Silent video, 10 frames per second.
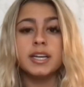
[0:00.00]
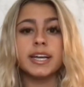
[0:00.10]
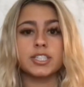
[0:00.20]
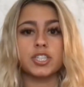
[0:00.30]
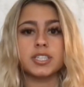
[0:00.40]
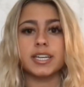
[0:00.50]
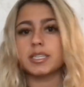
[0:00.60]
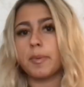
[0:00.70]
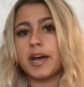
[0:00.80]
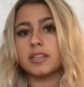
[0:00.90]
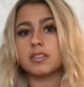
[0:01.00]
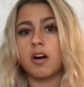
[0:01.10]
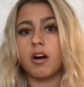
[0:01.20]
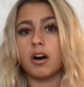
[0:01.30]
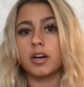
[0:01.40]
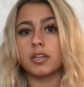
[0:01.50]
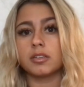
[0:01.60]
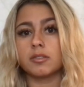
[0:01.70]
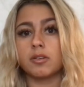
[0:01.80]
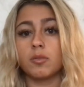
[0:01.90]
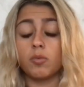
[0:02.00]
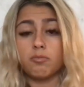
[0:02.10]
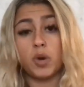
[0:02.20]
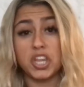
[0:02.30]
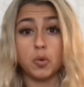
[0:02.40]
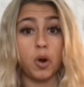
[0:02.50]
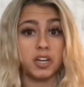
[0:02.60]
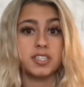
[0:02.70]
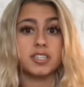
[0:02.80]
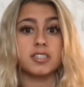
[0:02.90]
It's just that it depends on what you want to see.